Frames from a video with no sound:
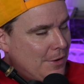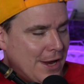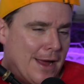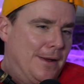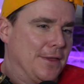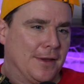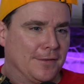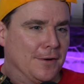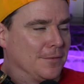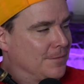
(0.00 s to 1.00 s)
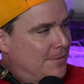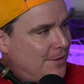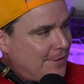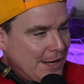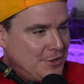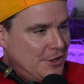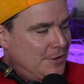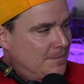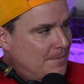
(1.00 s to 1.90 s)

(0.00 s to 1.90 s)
Yeah, I think so. It's Asian.